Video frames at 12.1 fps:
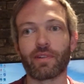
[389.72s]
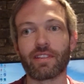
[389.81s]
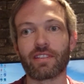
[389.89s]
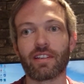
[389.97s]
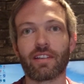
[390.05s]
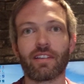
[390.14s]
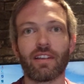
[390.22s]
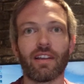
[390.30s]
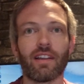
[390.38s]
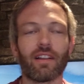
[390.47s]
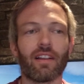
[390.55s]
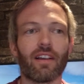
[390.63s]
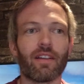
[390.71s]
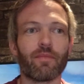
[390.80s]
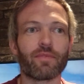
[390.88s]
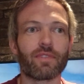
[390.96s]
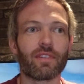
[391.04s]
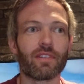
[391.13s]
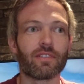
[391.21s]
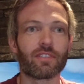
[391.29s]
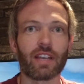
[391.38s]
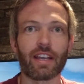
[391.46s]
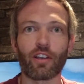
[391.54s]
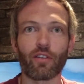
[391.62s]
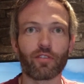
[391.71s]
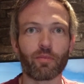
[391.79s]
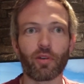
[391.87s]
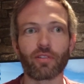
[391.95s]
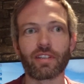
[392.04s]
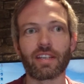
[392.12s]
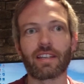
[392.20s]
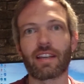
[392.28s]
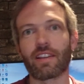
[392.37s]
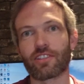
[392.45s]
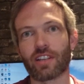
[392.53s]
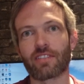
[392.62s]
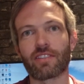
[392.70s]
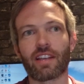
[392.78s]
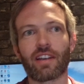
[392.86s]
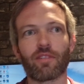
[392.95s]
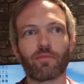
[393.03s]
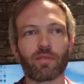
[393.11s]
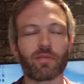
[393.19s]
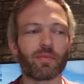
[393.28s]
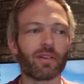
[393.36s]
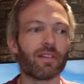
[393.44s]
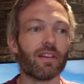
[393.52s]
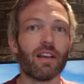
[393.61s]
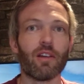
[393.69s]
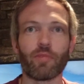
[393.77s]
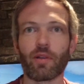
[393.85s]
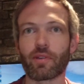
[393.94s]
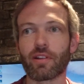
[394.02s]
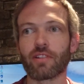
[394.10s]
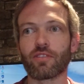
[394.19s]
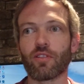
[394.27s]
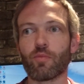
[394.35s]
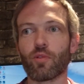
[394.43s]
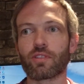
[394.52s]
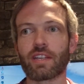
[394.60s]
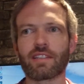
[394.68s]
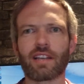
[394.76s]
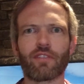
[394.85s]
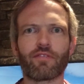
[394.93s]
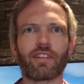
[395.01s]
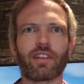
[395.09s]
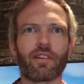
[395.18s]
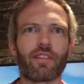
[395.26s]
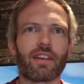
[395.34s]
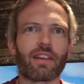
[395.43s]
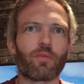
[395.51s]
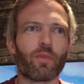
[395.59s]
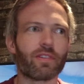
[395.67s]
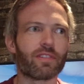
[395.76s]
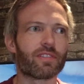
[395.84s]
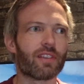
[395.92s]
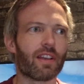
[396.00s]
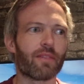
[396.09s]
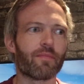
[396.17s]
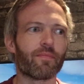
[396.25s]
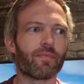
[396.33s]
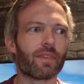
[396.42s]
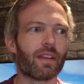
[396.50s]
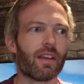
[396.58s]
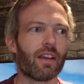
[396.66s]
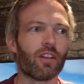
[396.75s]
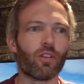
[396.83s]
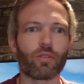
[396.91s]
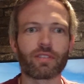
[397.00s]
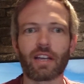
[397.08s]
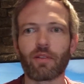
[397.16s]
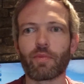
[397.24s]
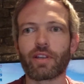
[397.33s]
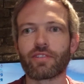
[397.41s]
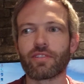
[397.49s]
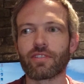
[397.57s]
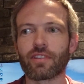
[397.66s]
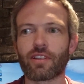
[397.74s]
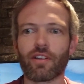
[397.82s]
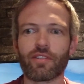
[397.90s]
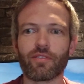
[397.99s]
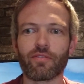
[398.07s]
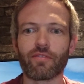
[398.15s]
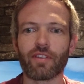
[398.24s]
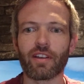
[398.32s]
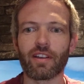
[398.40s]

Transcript: we need to take off the body, get the chassis out, blah blah blah. But I'm going to do a more detailed video, I think, once lockdown measures are kind of